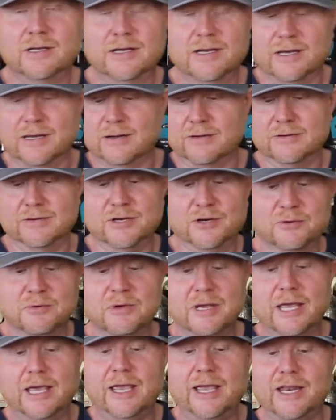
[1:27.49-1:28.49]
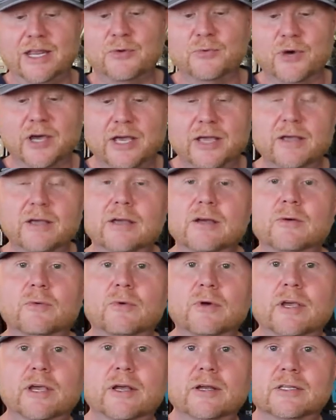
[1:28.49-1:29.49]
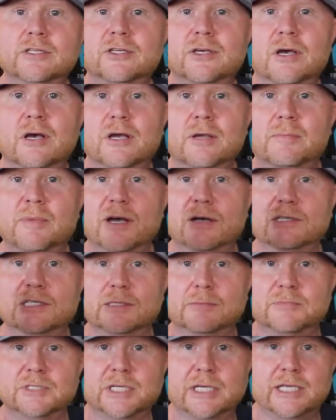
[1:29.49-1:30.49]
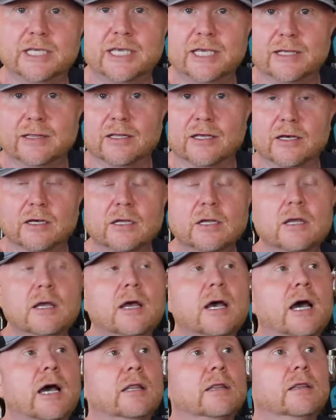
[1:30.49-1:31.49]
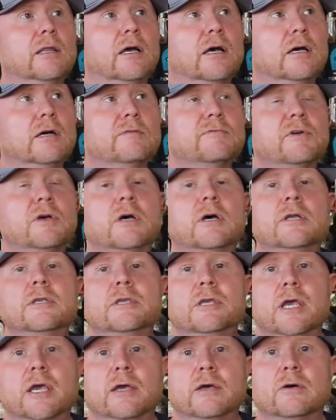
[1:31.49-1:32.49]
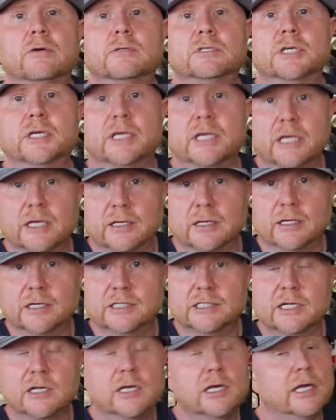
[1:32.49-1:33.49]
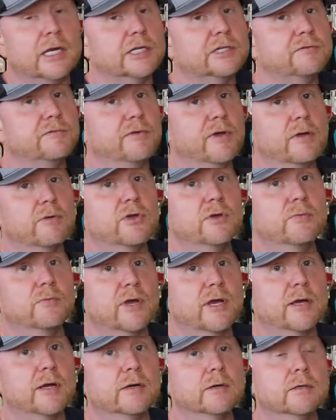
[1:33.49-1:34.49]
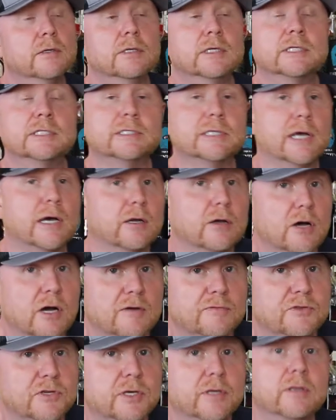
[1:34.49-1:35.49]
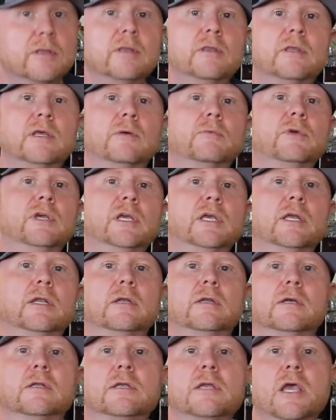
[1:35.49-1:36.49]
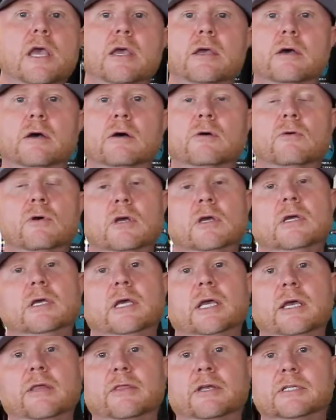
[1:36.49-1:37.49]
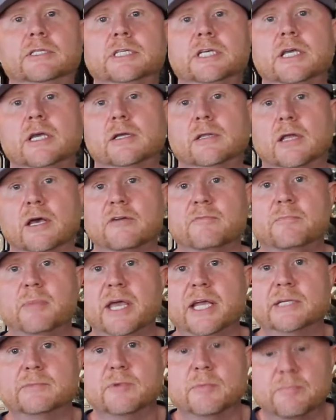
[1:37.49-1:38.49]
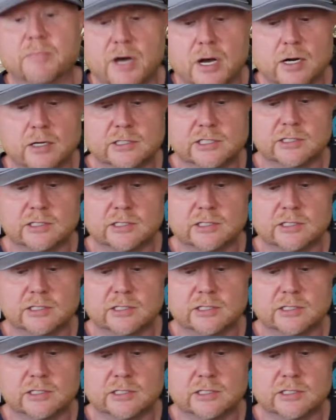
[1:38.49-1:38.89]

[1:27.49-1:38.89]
I don't know. Anyway, we're here to talk about some tequila. I love Anejo Tequilas, and it's very rare, it's not often, that we get an Anejo in the Teak Life Basement Bar.